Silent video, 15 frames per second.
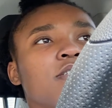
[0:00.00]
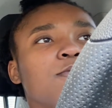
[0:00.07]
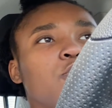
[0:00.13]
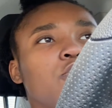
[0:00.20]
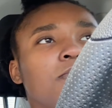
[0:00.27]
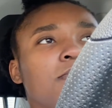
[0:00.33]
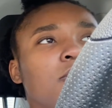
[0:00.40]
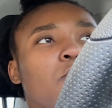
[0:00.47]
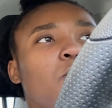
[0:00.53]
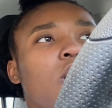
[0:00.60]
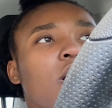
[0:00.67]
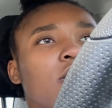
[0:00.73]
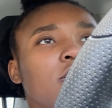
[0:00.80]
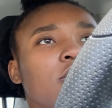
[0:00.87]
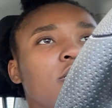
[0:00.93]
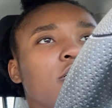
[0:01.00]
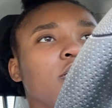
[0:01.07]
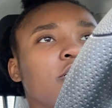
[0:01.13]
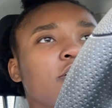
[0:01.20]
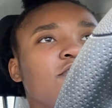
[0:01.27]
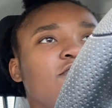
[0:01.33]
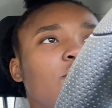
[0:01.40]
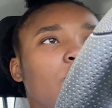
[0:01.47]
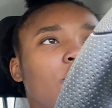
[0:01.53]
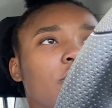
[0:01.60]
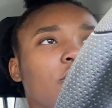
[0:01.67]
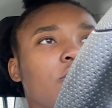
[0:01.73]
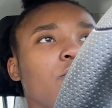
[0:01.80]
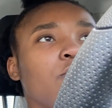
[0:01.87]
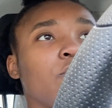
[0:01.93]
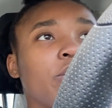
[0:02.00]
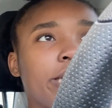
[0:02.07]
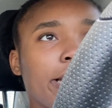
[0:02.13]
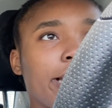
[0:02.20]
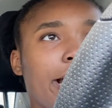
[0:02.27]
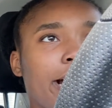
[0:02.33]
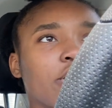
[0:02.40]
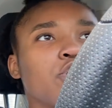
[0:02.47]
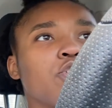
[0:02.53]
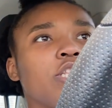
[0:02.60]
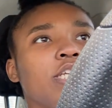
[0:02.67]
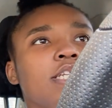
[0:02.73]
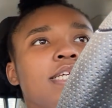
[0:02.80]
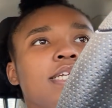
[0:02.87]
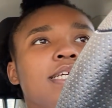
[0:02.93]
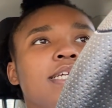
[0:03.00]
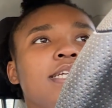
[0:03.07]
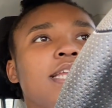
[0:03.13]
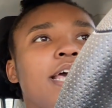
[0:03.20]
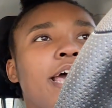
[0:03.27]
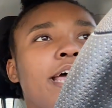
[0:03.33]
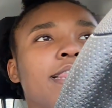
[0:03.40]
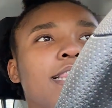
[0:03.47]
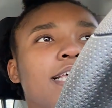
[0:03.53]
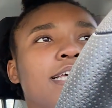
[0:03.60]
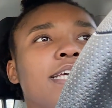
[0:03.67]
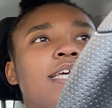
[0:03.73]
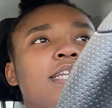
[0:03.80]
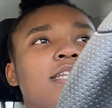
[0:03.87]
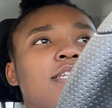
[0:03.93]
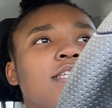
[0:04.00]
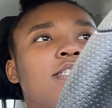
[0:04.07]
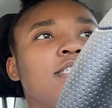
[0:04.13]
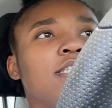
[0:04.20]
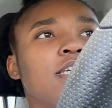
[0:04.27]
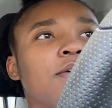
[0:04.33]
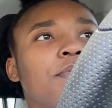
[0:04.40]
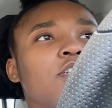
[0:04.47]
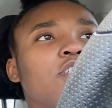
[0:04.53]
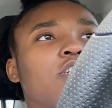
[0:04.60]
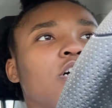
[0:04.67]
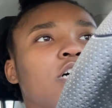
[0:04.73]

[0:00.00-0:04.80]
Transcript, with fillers: I'm sure I'm gonna walk in here for what I actually need and then see a bunch of